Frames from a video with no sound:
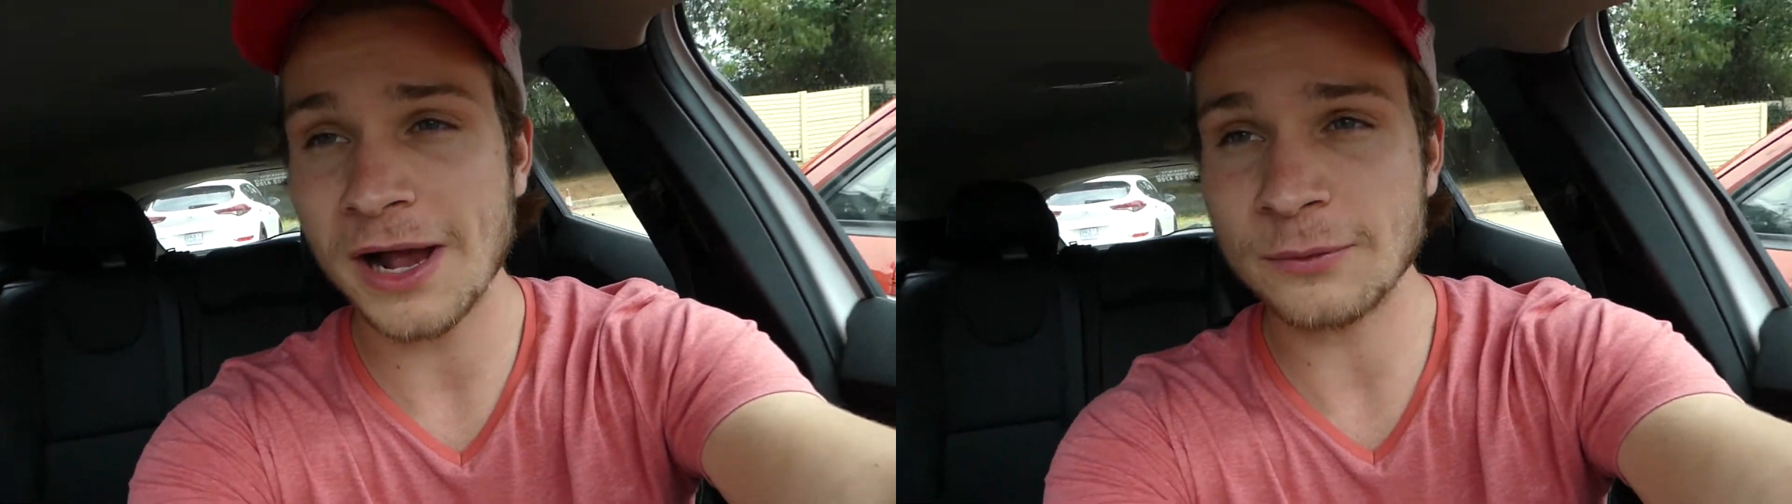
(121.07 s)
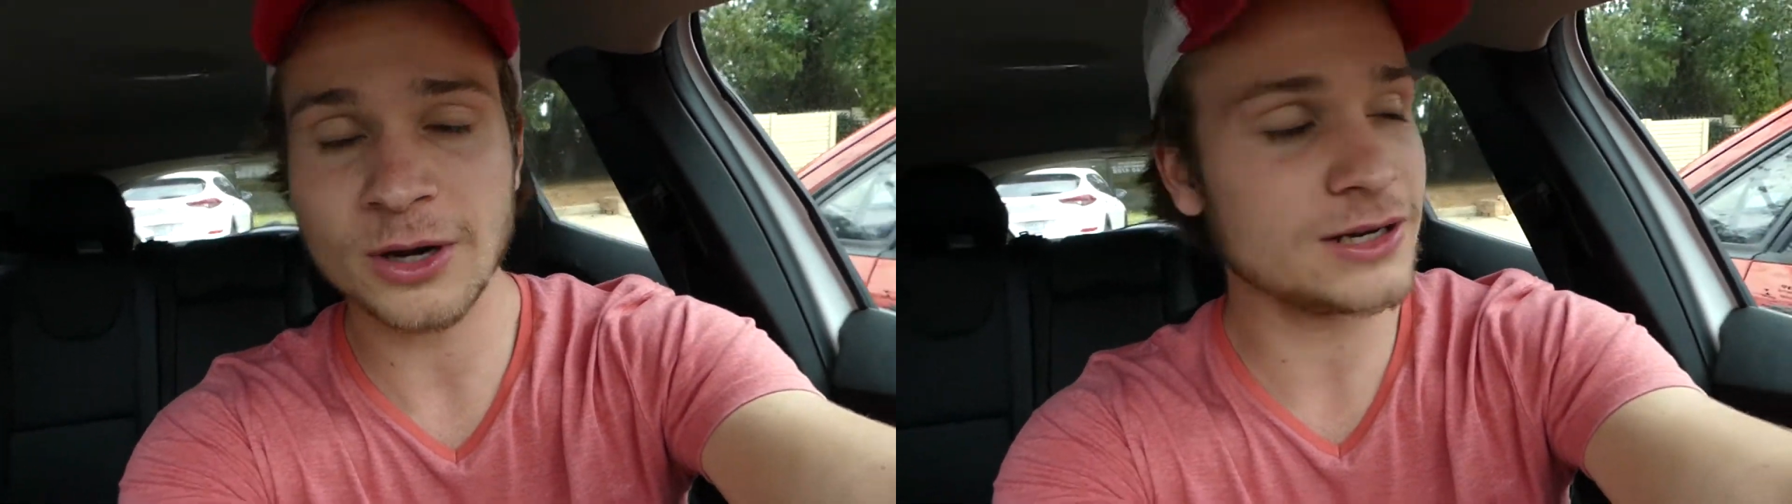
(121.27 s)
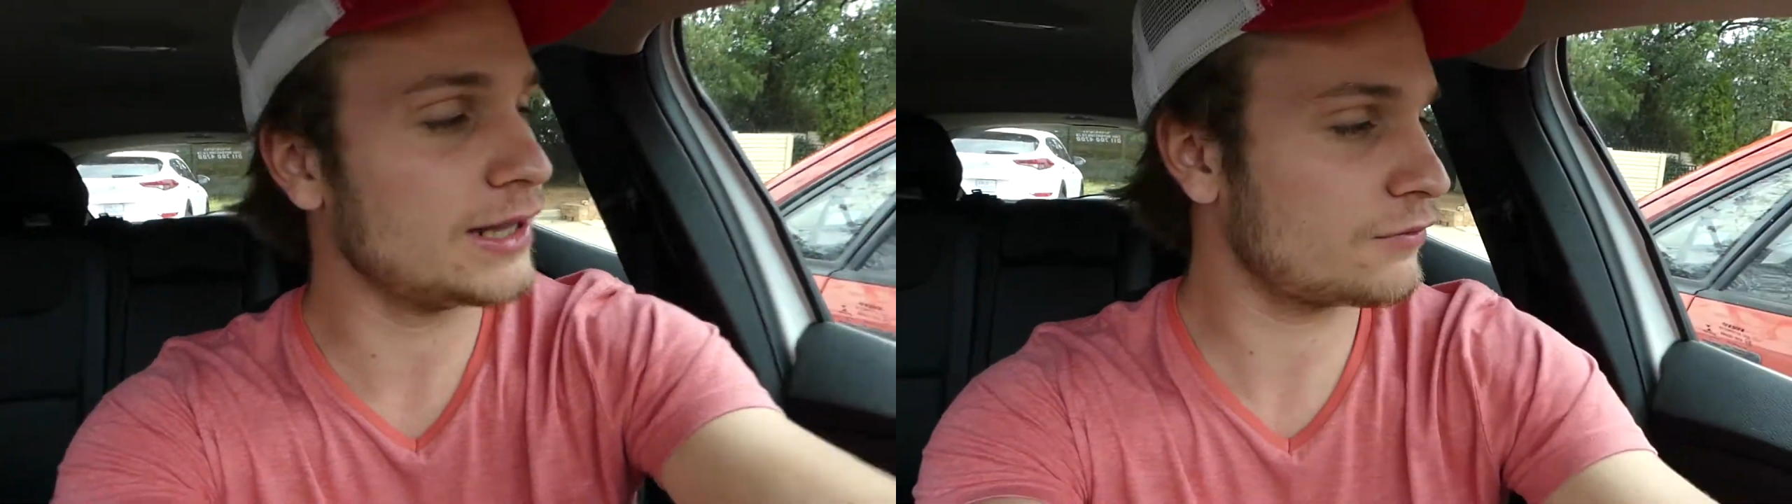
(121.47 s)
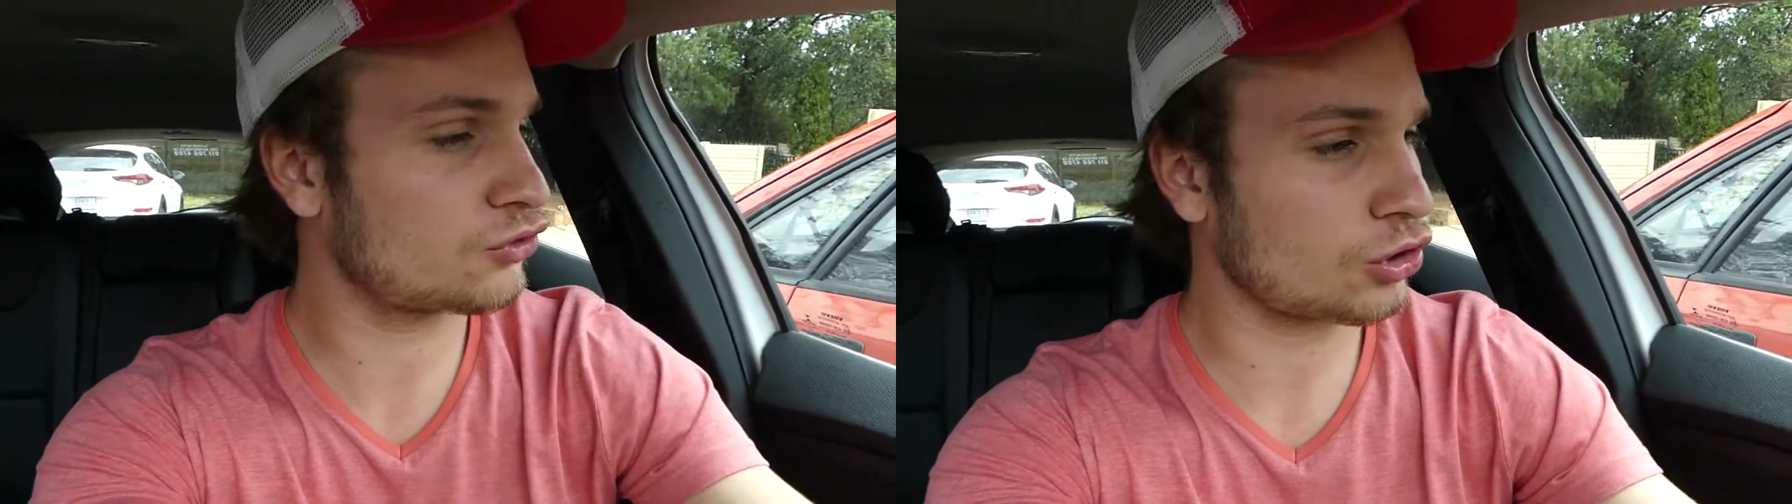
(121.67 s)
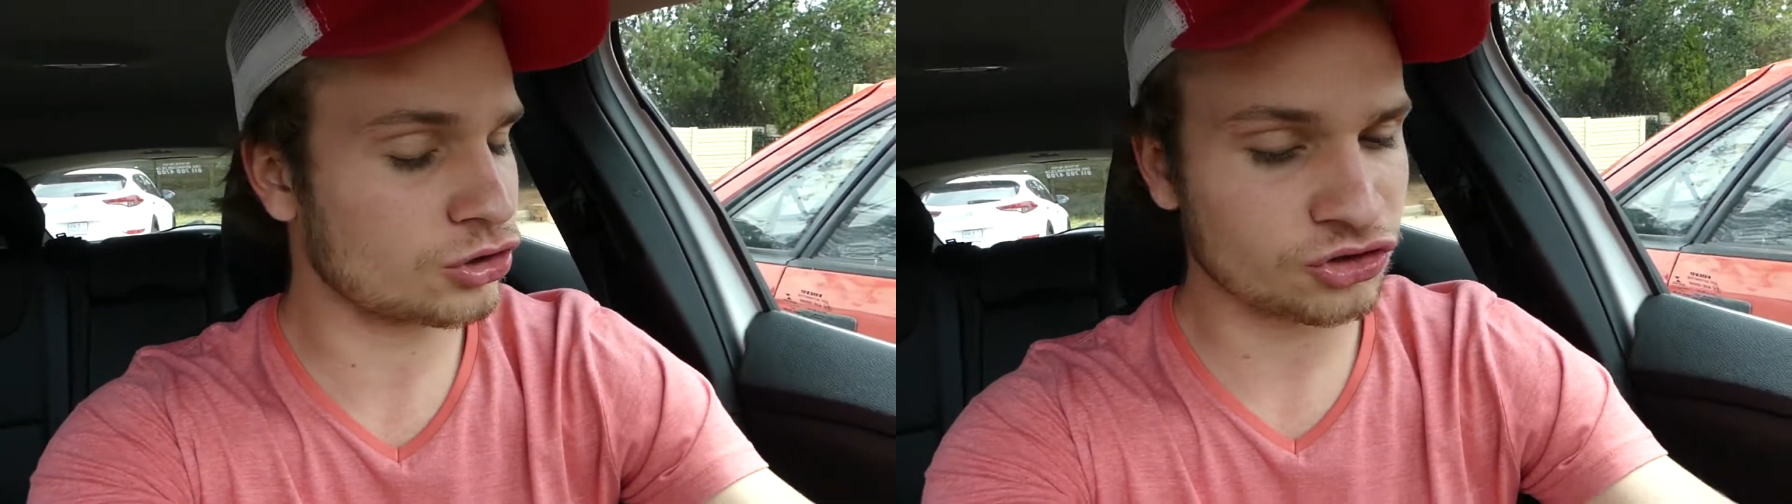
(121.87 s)
right? We gotta leave
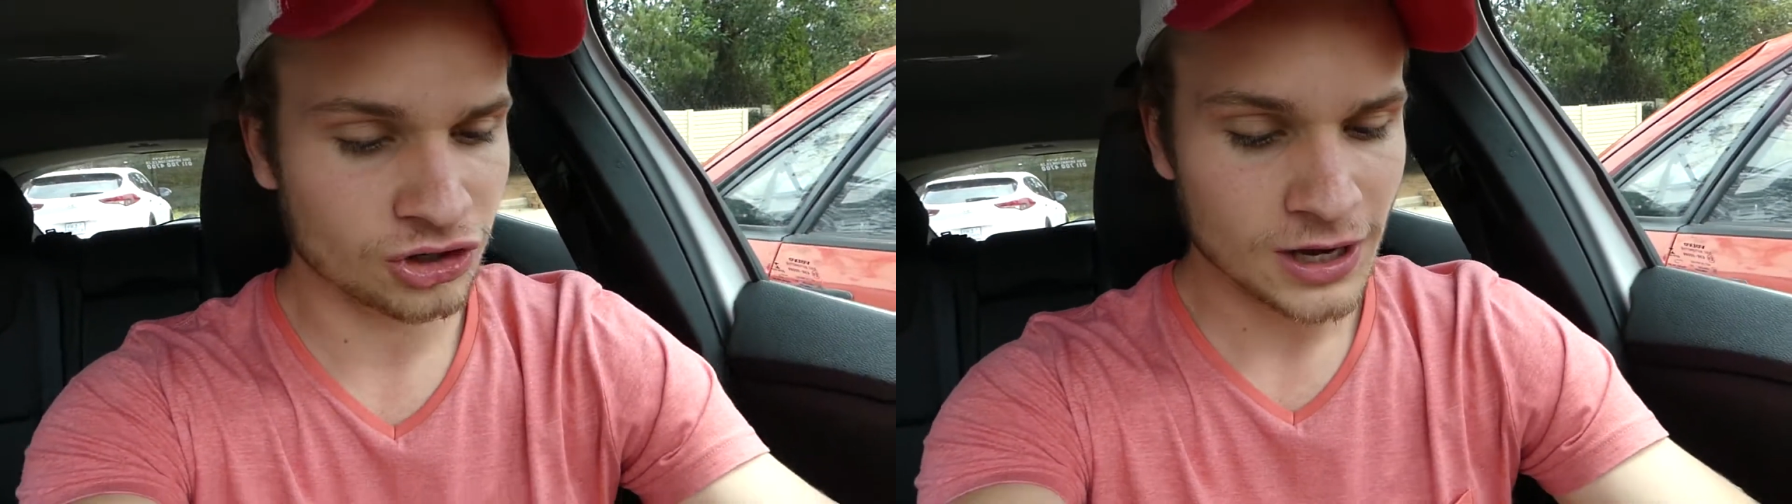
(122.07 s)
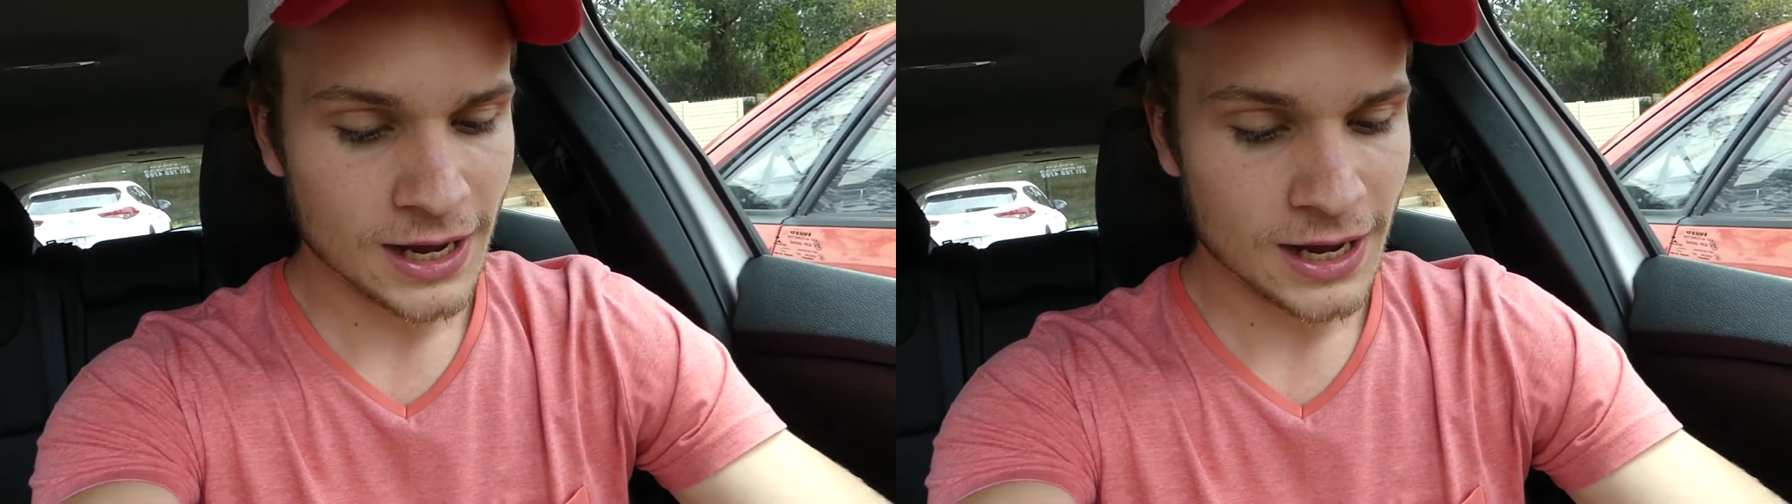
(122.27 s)
church.